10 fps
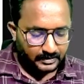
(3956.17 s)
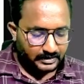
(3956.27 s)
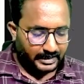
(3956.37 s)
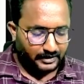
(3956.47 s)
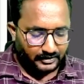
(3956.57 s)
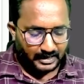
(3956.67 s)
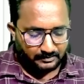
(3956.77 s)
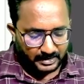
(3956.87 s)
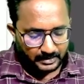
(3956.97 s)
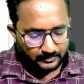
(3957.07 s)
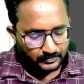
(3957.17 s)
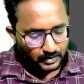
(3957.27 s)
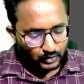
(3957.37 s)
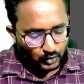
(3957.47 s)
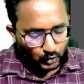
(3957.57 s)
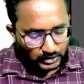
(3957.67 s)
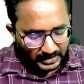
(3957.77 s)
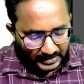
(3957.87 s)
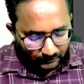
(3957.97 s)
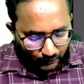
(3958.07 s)
Can you tell me
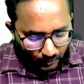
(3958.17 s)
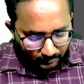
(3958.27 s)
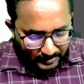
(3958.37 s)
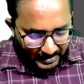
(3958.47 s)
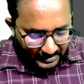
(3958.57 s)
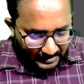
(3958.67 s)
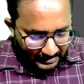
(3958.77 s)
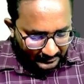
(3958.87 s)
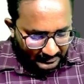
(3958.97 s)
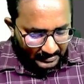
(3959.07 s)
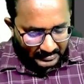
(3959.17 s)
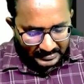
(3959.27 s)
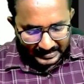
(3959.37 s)
234B interest? Here